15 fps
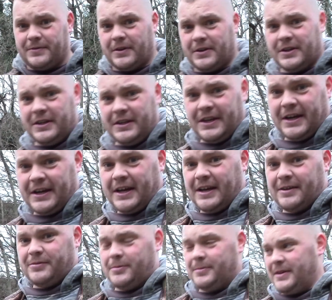If I can hit that
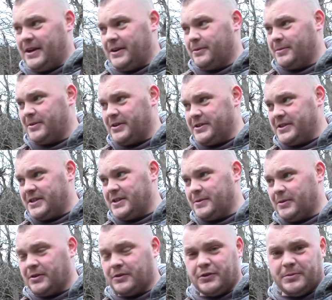can from there, it would be nice to see
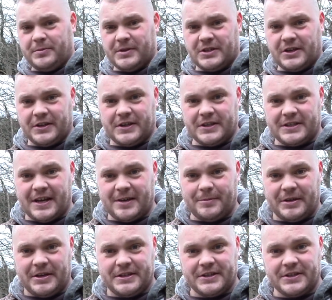what the grouping's like at 10
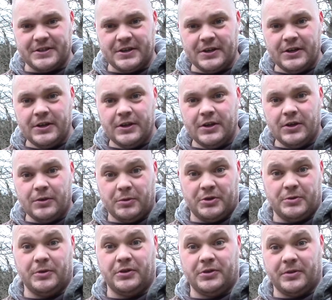metres,
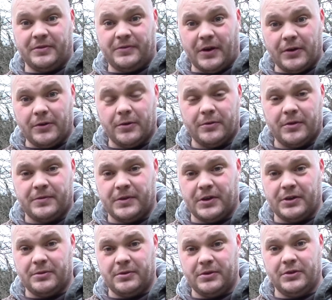which we'll do a follow-up
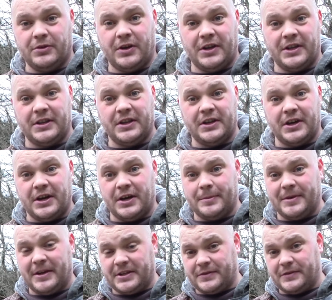review in the
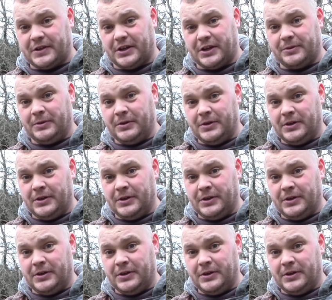next video.